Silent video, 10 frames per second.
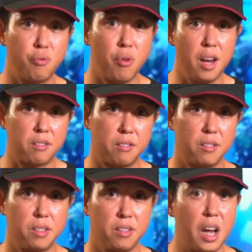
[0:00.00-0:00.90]

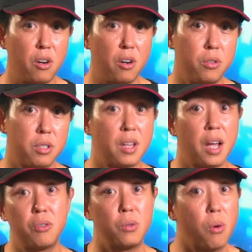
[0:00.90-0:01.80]
reds, yellows
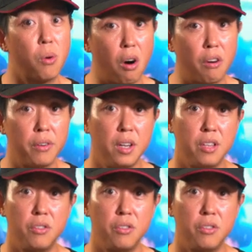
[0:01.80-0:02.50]
tend to go off.